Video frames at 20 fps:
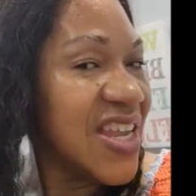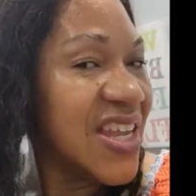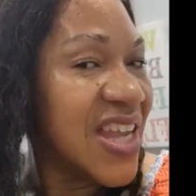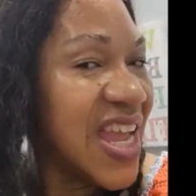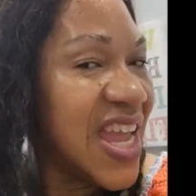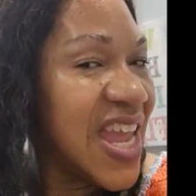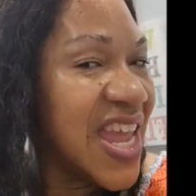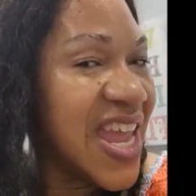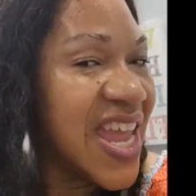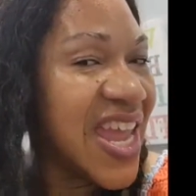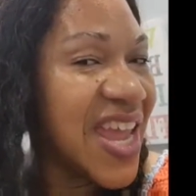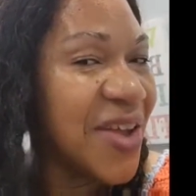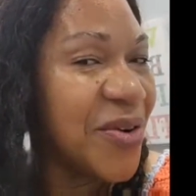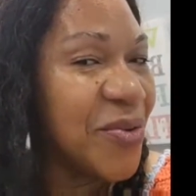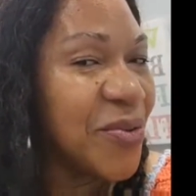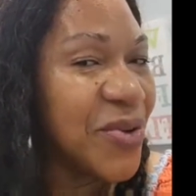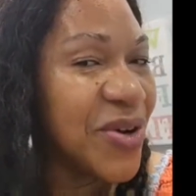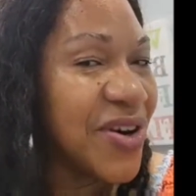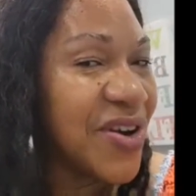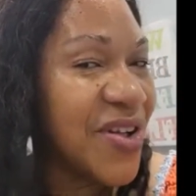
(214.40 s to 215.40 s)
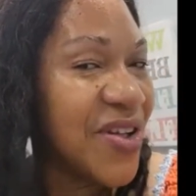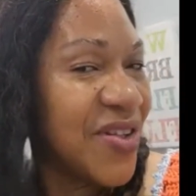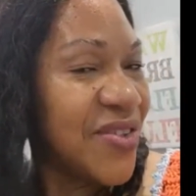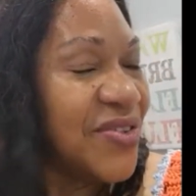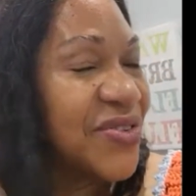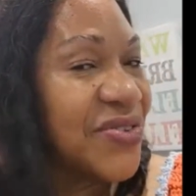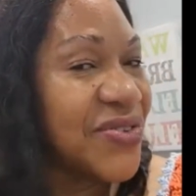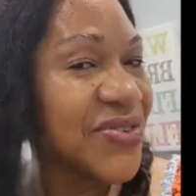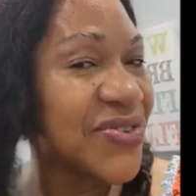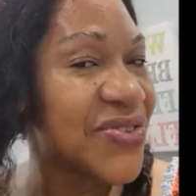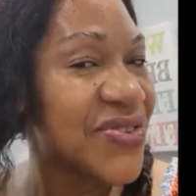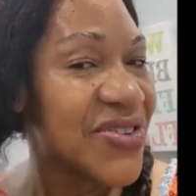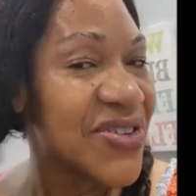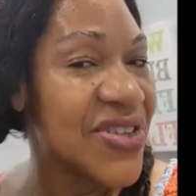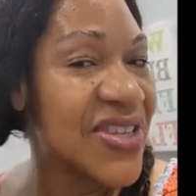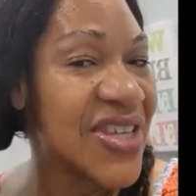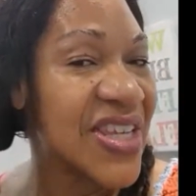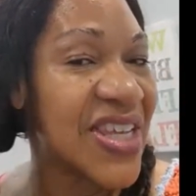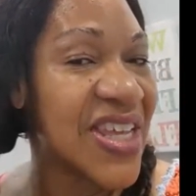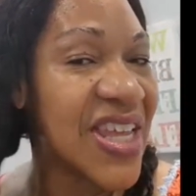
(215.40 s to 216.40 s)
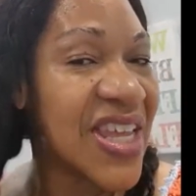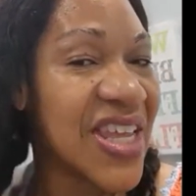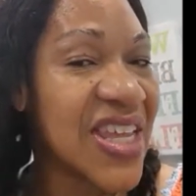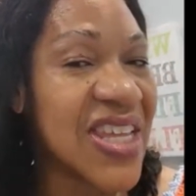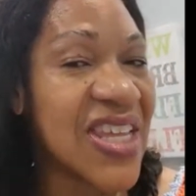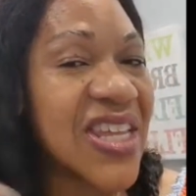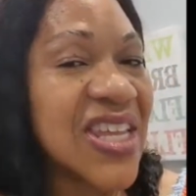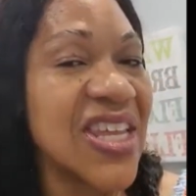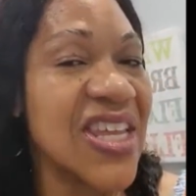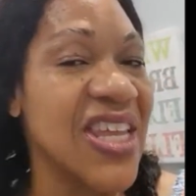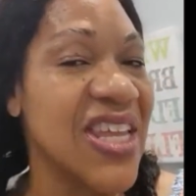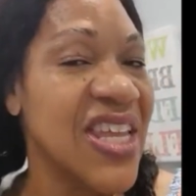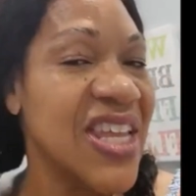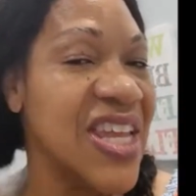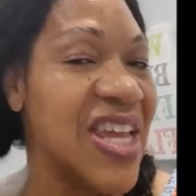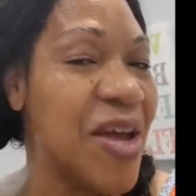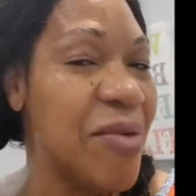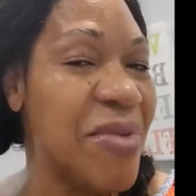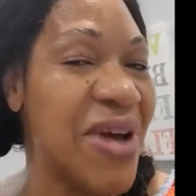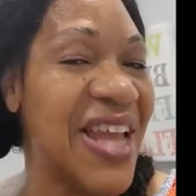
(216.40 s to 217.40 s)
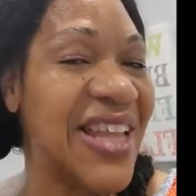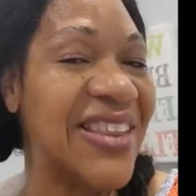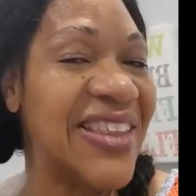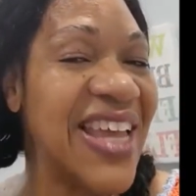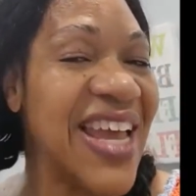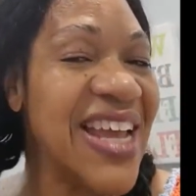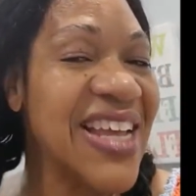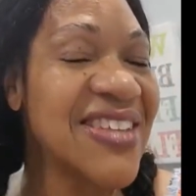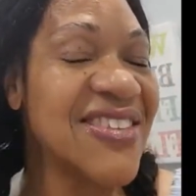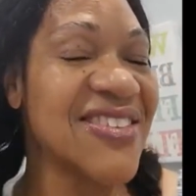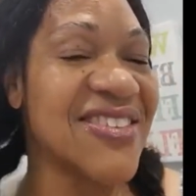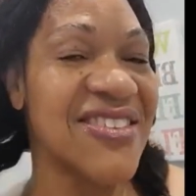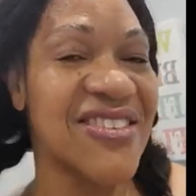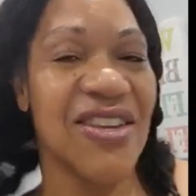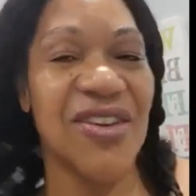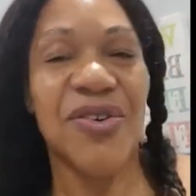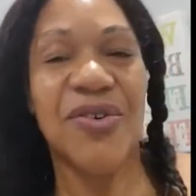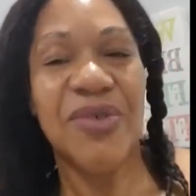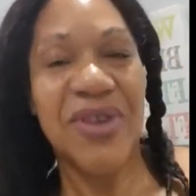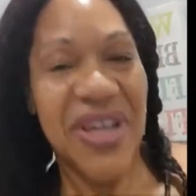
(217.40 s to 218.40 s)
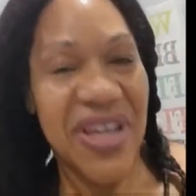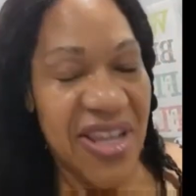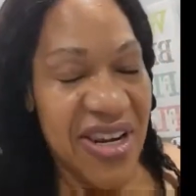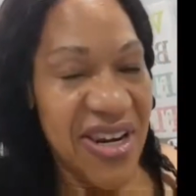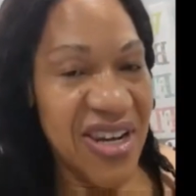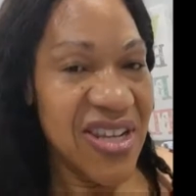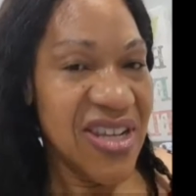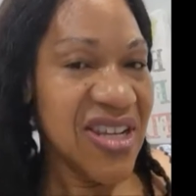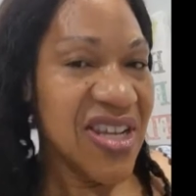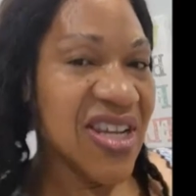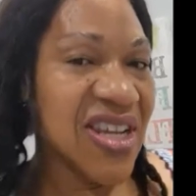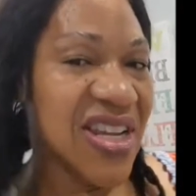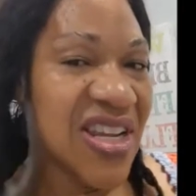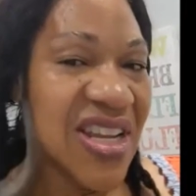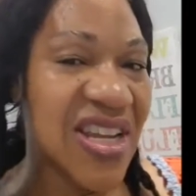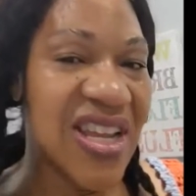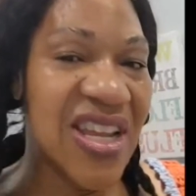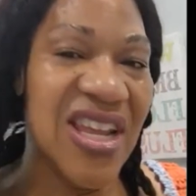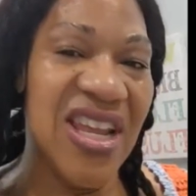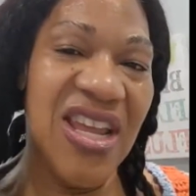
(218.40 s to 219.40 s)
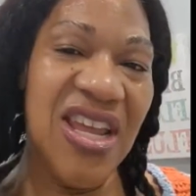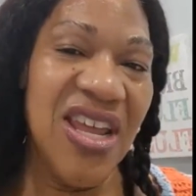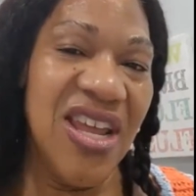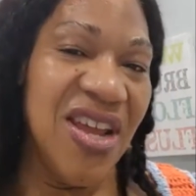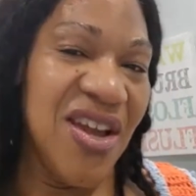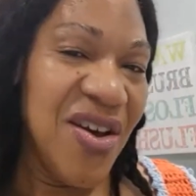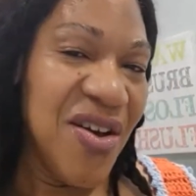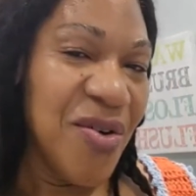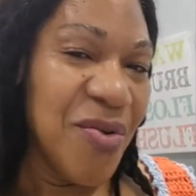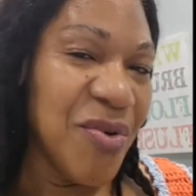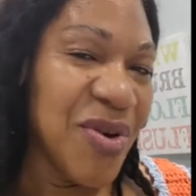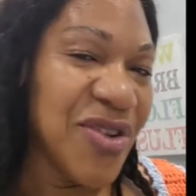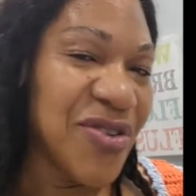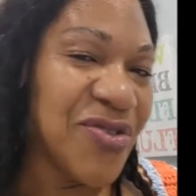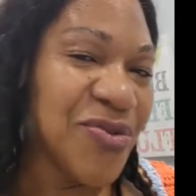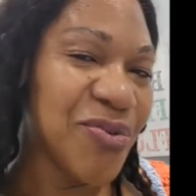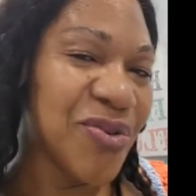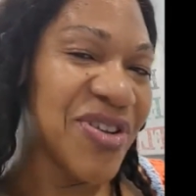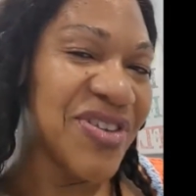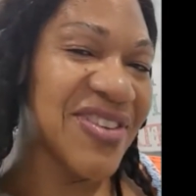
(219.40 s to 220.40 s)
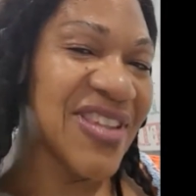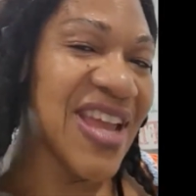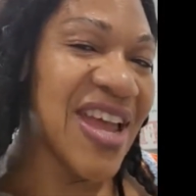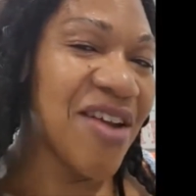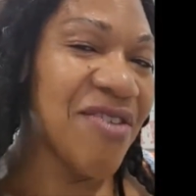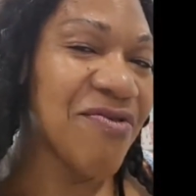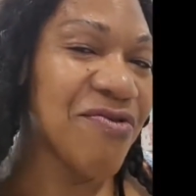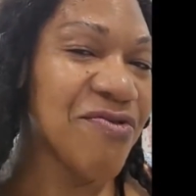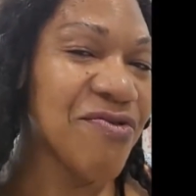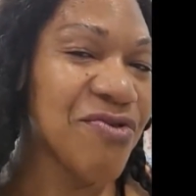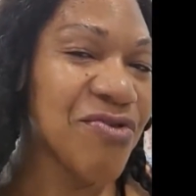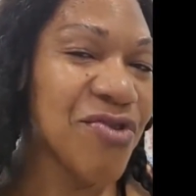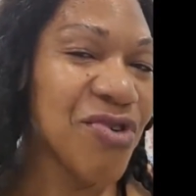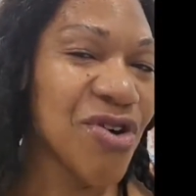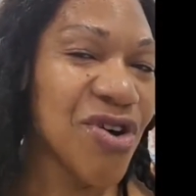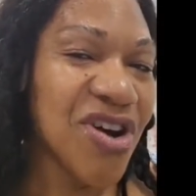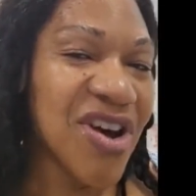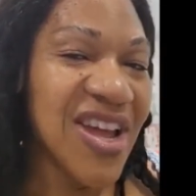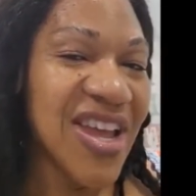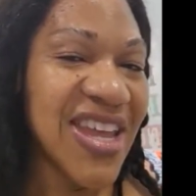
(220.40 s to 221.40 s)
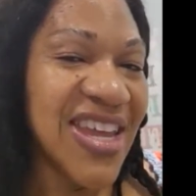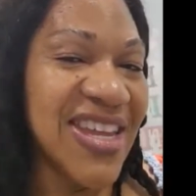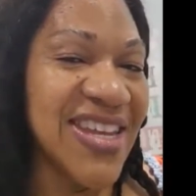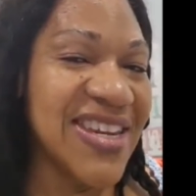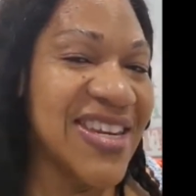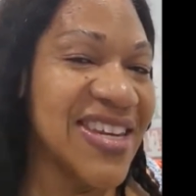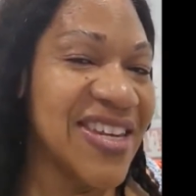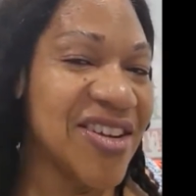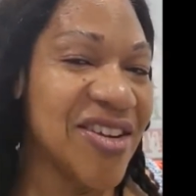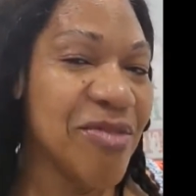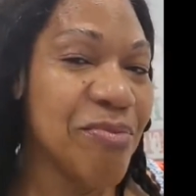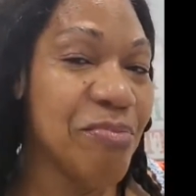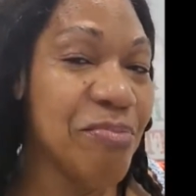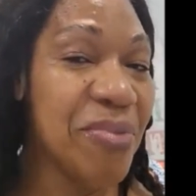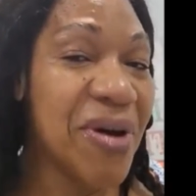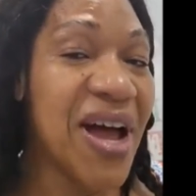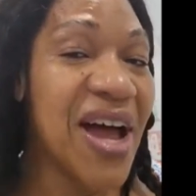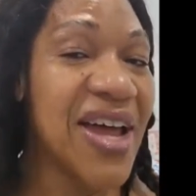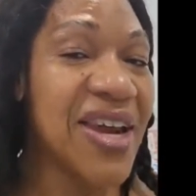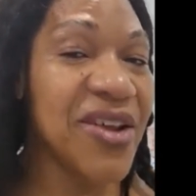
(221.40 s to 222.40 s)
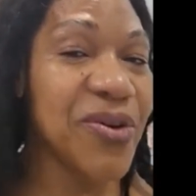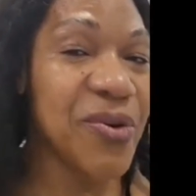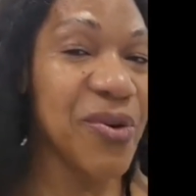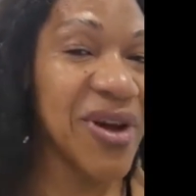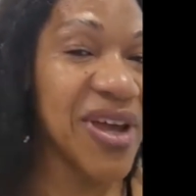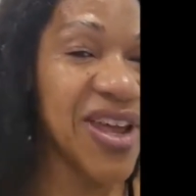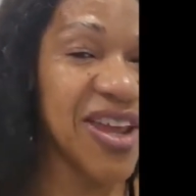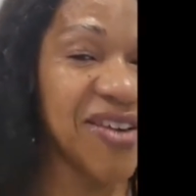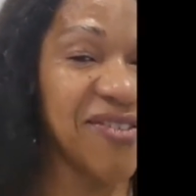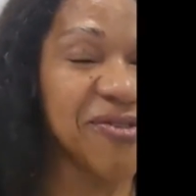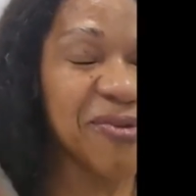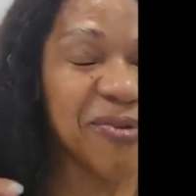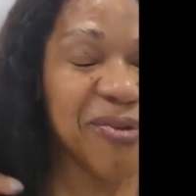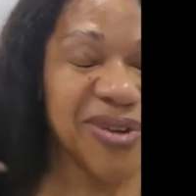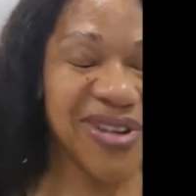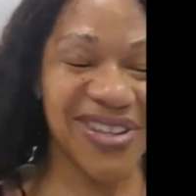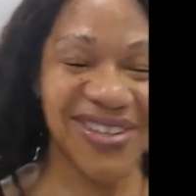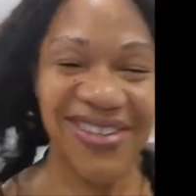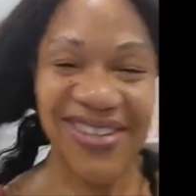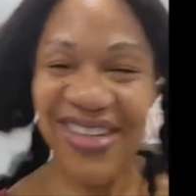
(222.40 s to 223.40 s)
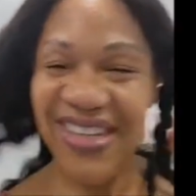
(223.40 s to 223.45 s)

And what else? My last sew-in, which was that raw Indian body wave, was